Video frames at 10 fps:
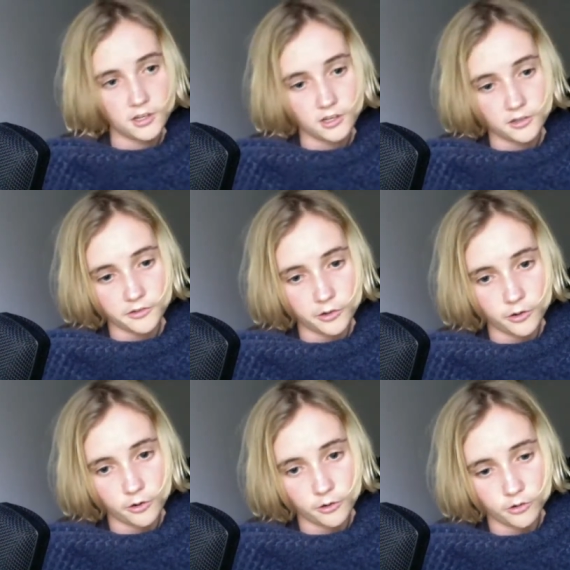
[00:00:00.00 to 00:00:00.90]

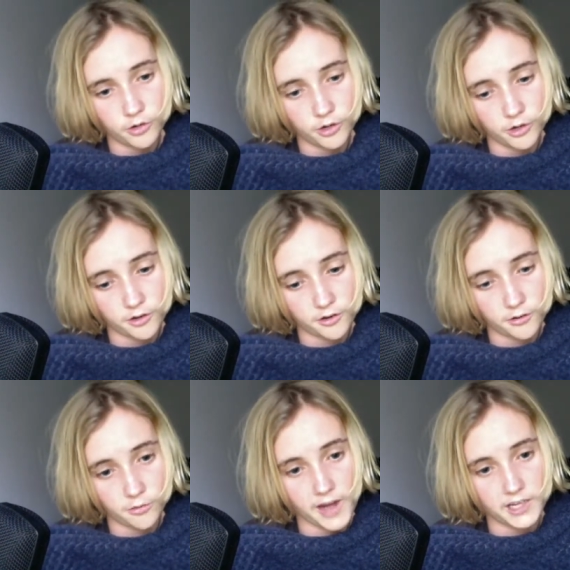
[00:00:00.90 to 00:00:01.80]
New
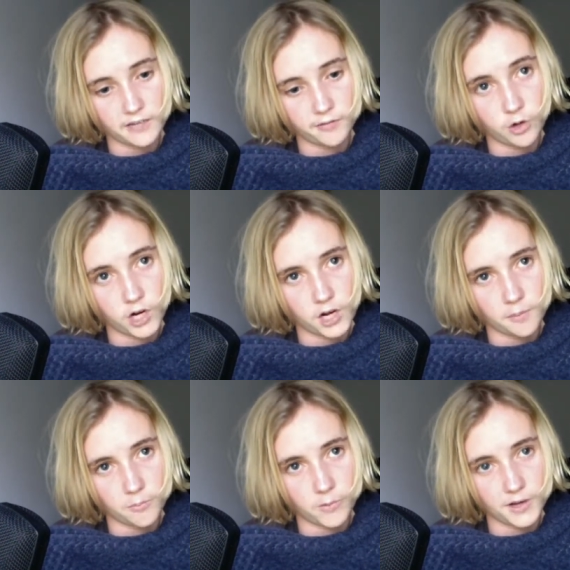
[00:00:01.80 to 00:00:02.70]
rating vlog up
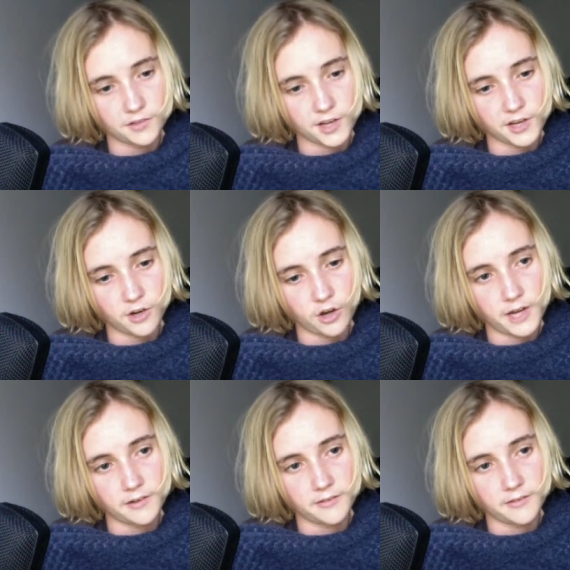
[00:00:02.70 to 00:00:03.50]
Wednesday night.